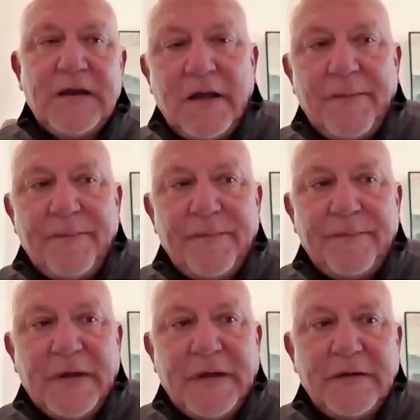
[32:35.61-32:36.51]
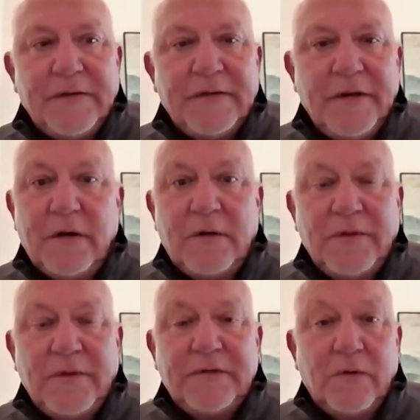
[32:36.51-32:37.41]
But
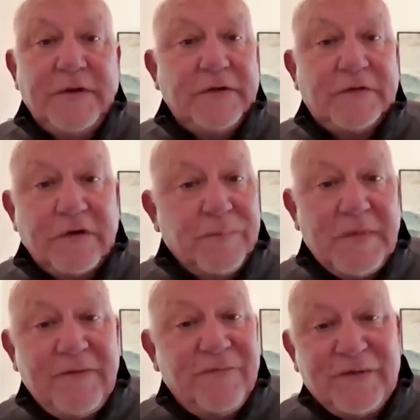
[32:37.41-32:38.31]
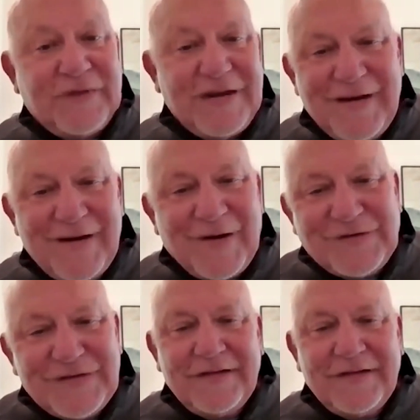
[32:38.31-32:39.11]
it only took me 50 years.